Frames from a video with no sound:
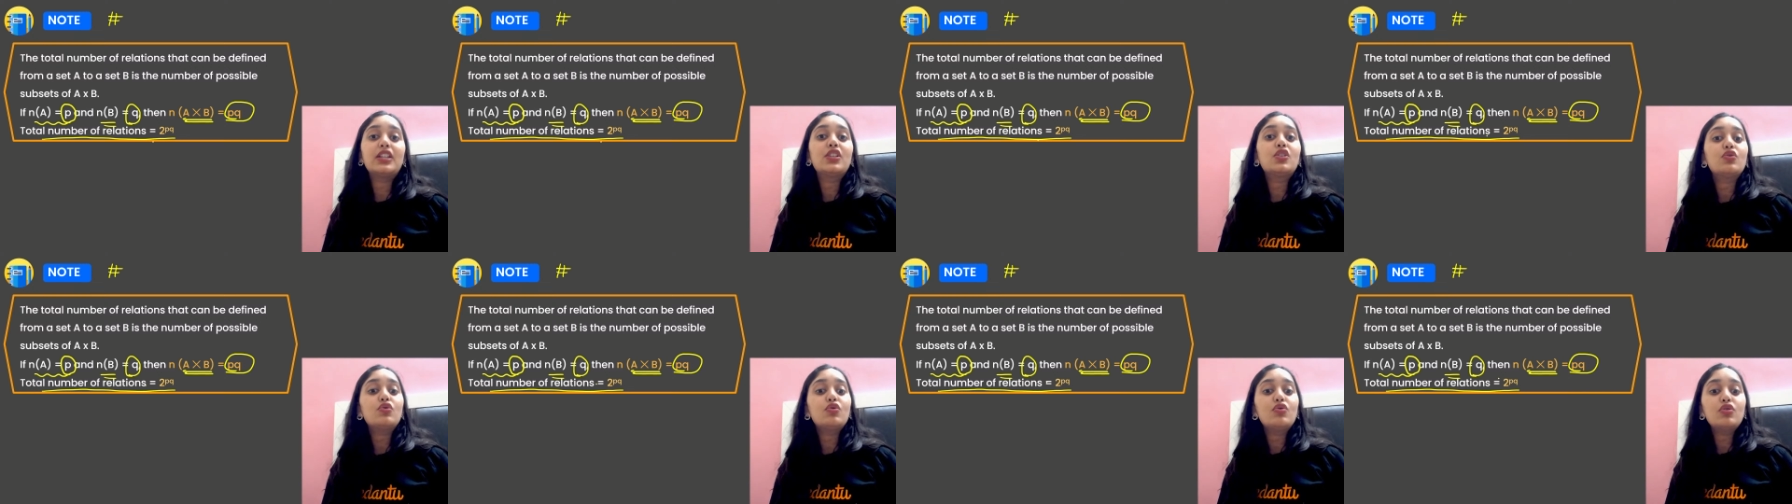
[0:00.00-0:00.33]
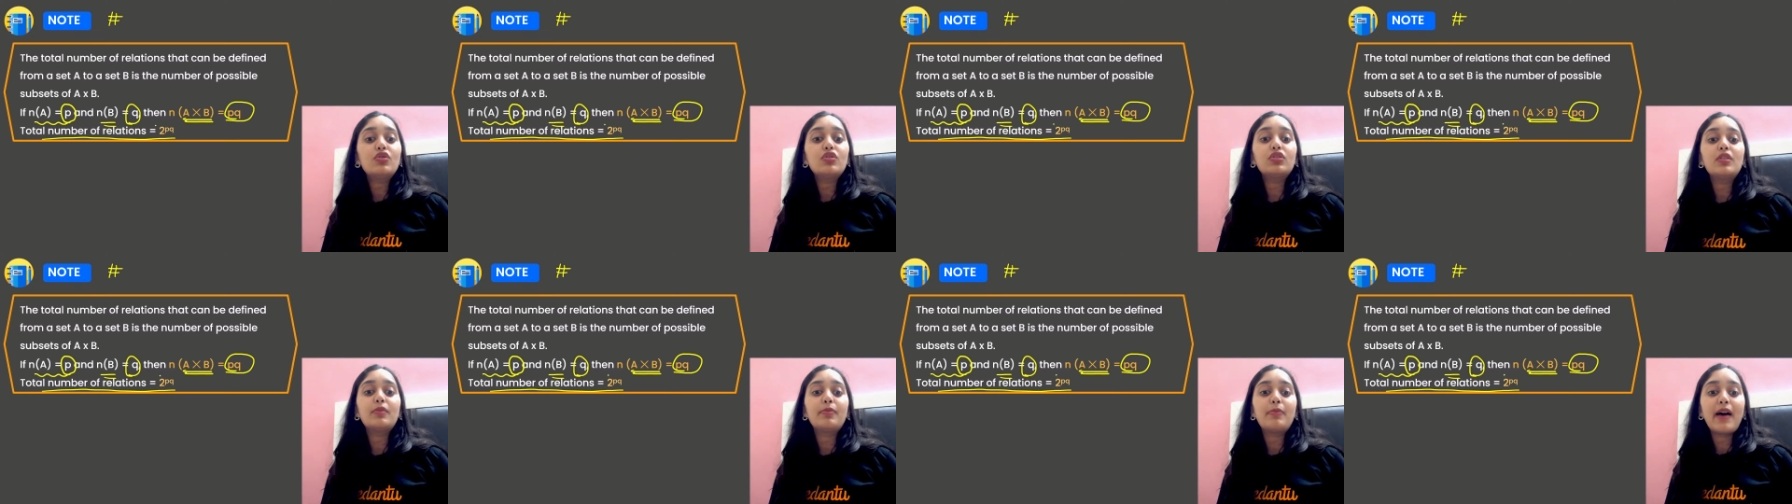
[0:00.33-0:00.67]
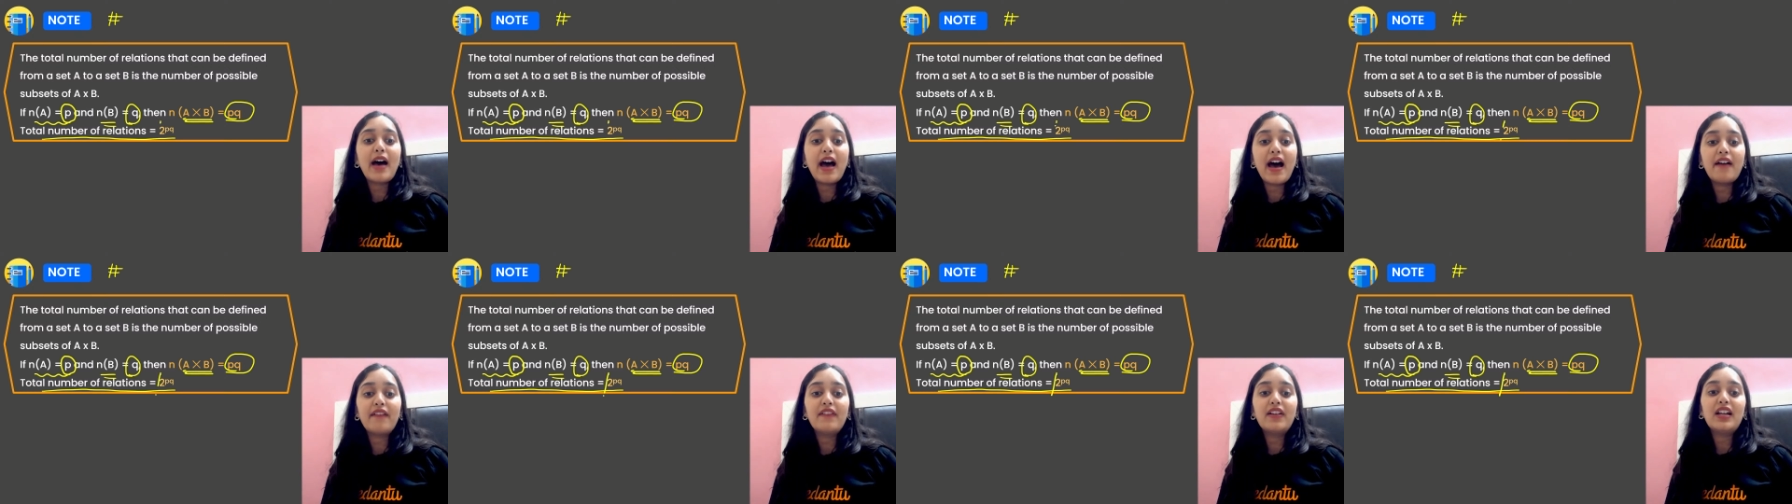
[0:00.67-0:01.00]
2 to the
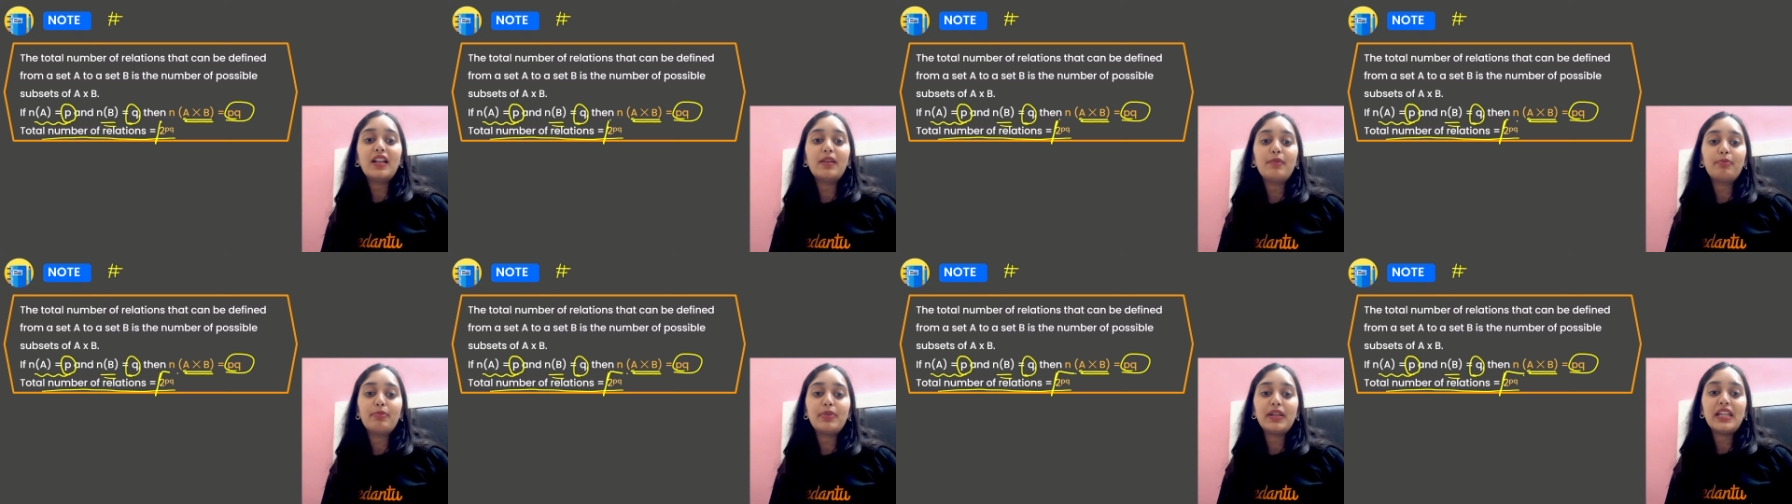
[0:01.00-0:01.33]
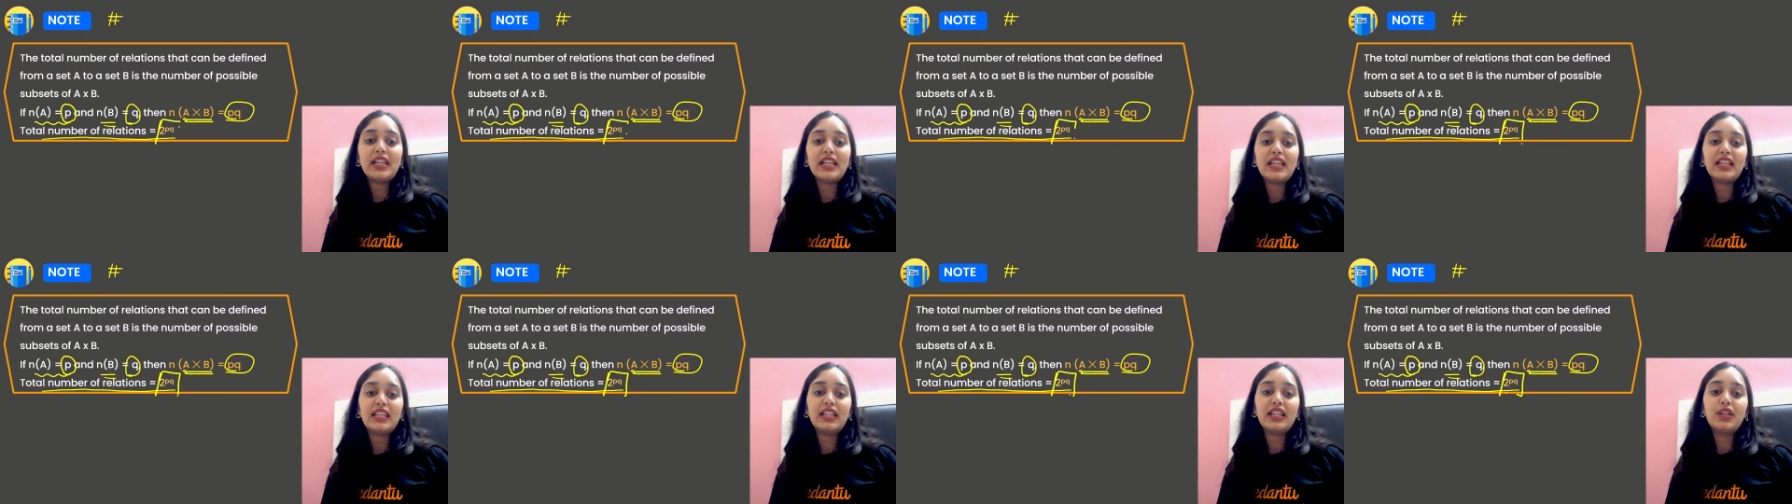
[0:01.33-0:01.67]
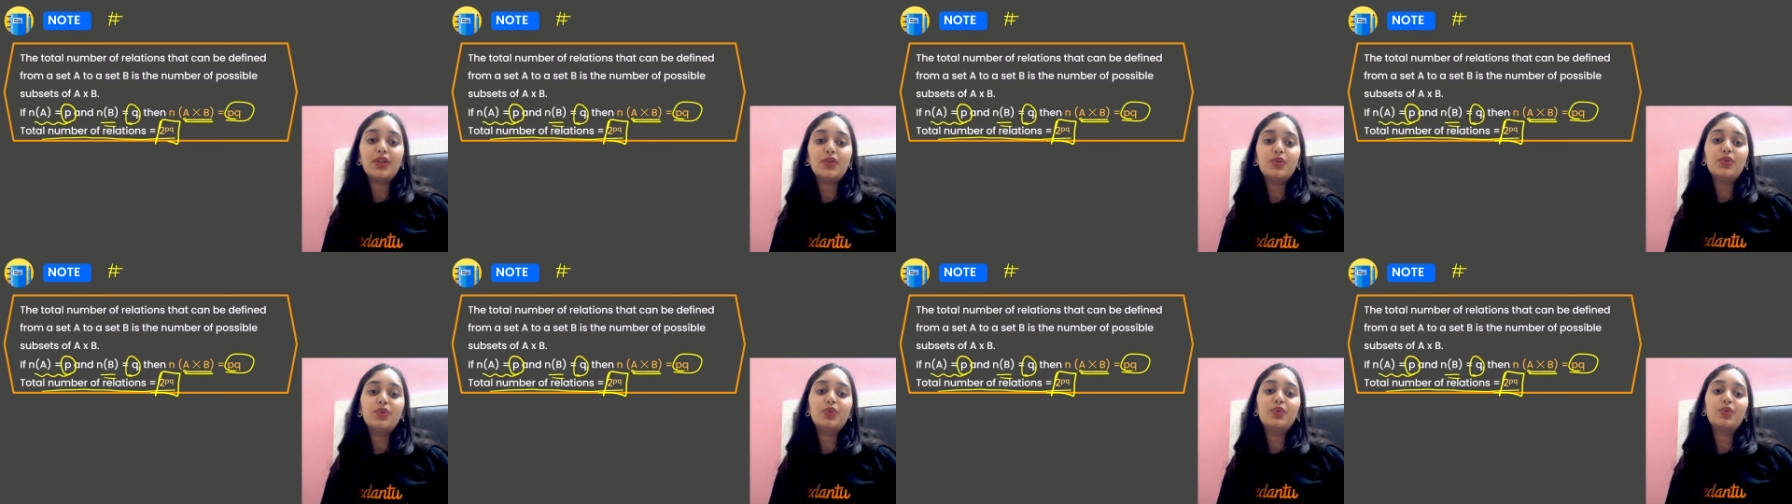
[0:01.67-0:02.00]
power
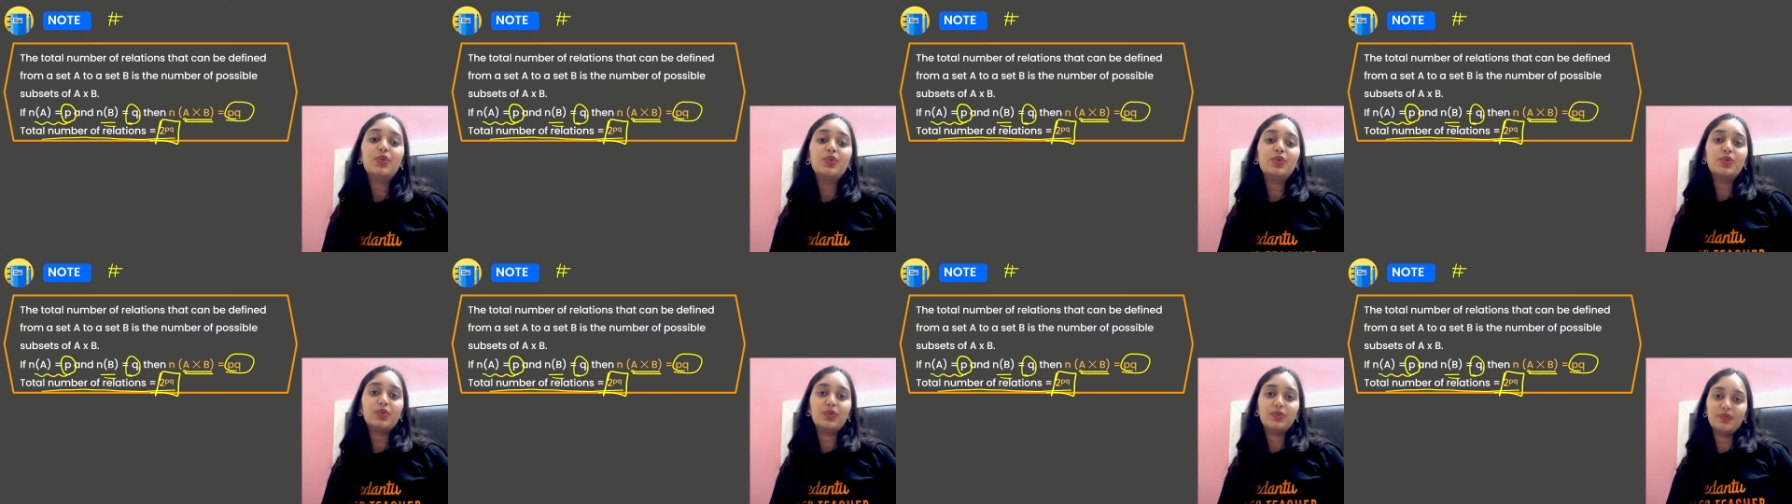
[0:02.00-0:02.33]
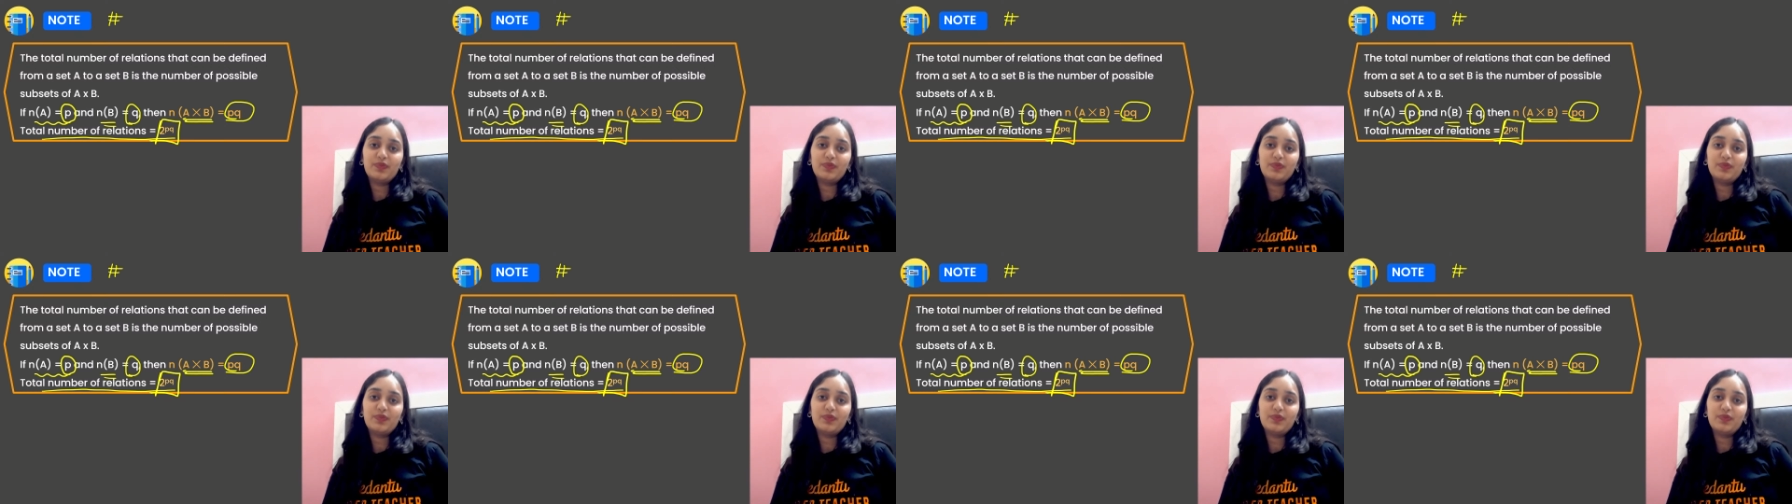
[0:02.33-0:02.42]
PQ.